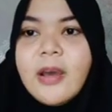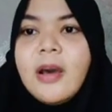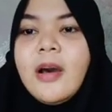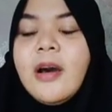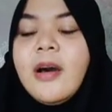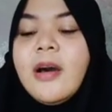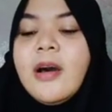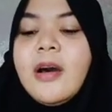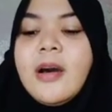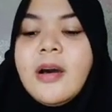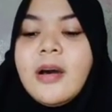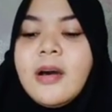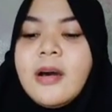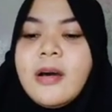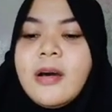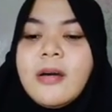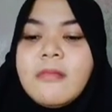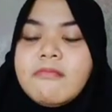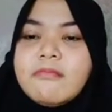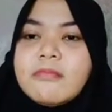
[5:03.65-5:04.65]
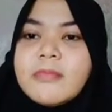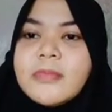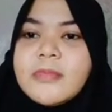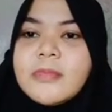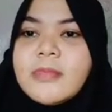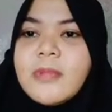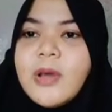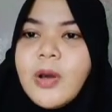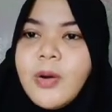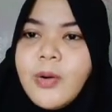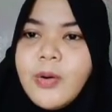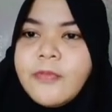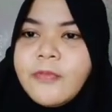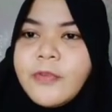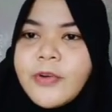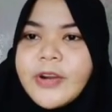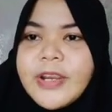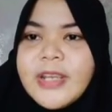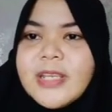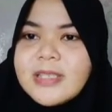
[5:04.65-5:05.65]
Uh, for
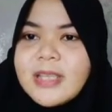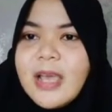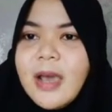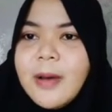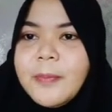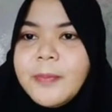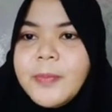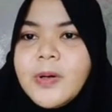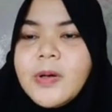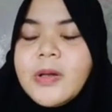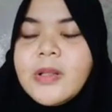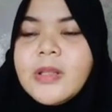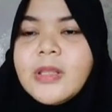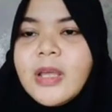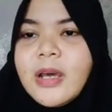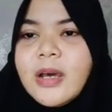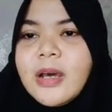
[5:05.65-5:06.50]
example,